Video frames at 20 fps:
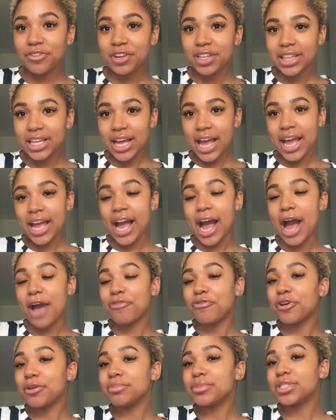everything I
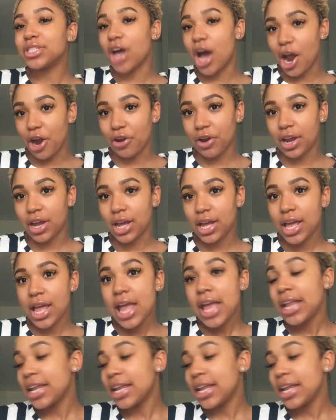got from Zara.